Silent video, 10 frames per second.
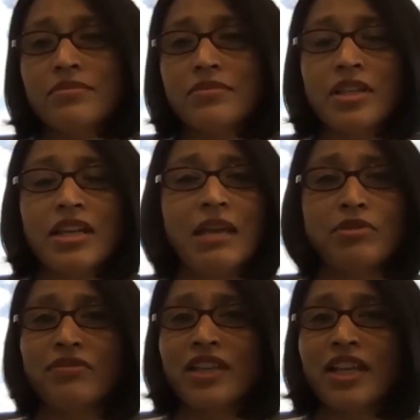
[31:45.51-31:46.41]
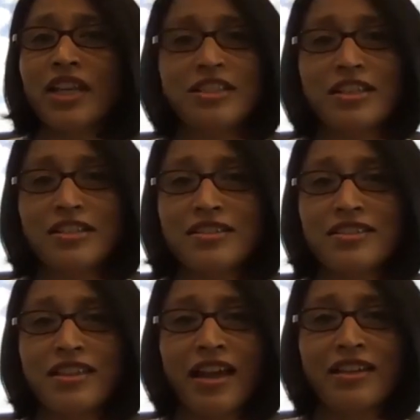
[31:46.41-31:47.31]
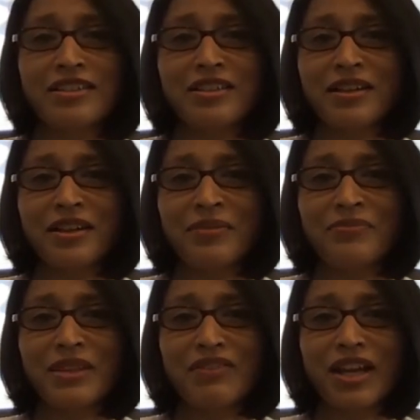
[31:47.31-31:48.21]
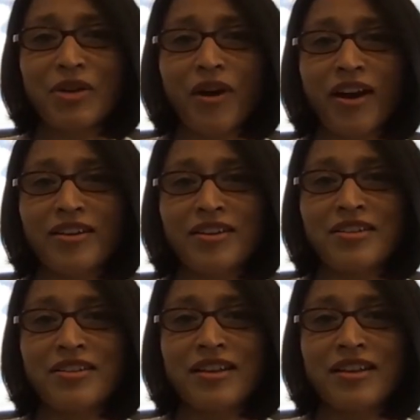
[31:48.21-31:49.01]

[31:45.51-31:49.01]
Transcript: the names of the entities that uh, we acquired.